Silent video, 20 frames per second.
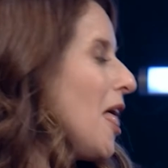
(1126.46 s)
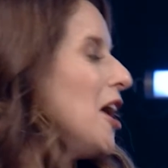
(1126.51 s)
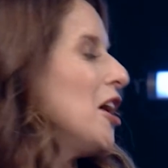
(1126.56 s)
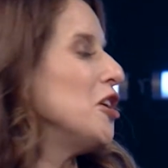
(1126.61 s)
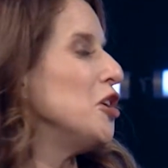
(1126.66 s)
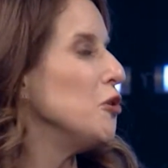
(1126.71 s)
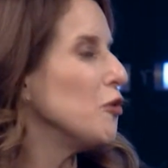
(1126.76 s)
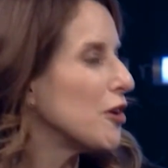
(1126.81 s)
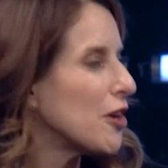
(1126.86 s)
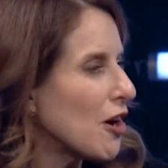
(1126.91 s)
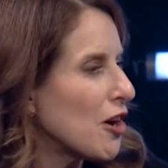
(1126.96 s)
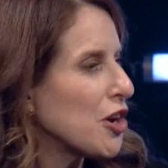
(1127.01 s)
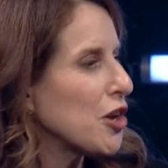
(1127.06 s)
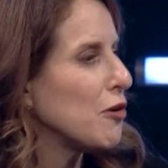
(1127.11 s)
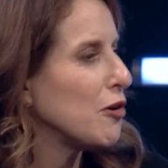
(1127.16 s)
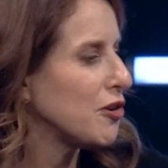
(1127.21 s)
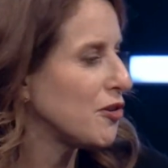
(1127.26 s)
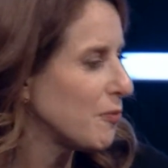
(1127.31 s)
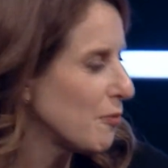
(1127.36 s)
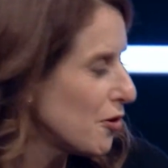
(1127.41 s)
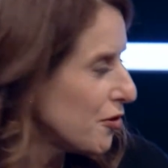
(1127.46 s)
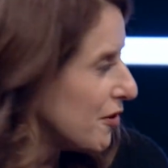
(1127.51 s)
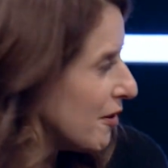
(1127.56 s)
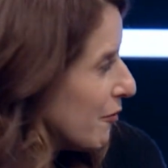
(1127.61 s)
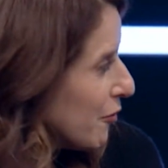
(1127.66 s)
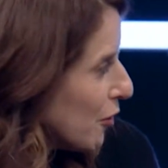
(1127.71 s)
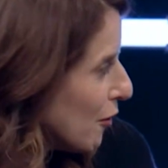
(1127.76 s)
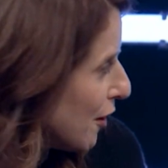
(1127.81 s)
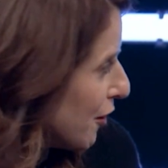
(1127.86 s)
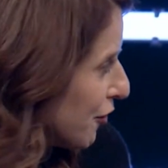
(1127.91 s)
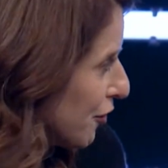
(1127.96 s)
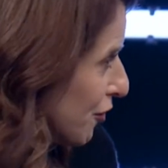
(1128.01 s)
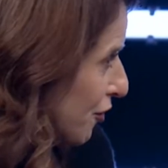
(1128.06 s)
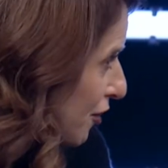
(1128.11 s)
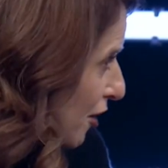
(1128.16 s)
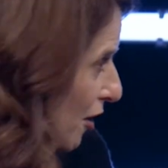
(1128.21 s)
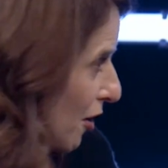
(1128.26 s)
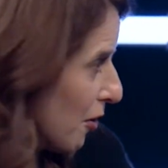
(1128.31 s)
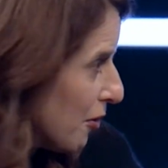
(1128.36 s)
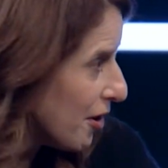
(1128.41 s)
you could argue it's the most influential
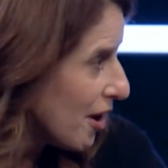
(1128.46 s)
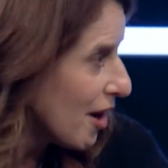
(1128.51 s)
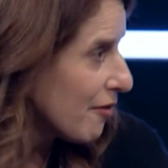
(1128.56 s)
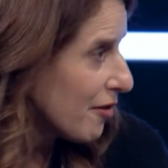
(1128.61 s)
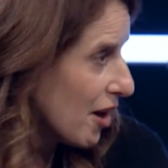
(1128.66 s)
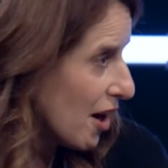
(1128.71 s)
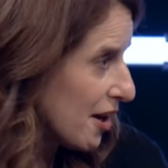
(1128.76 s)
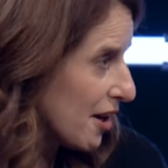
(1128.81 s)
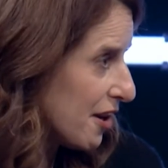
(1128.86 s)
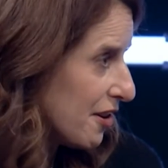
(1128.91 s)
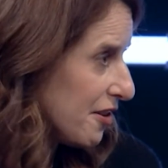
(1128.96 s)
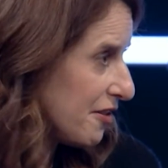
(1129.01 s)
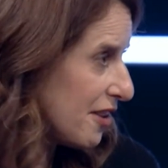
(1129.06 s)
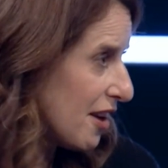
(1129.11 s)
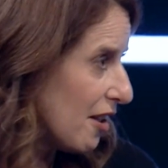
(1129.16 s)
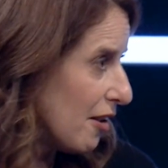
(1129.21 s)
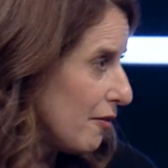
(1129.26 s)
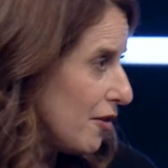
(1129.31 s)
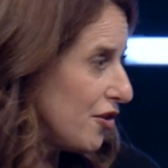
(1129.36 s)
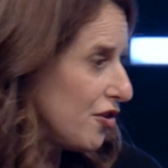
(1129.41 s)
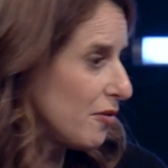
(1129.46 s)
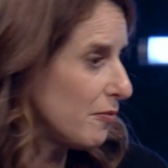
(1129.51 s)
show to have gone onto television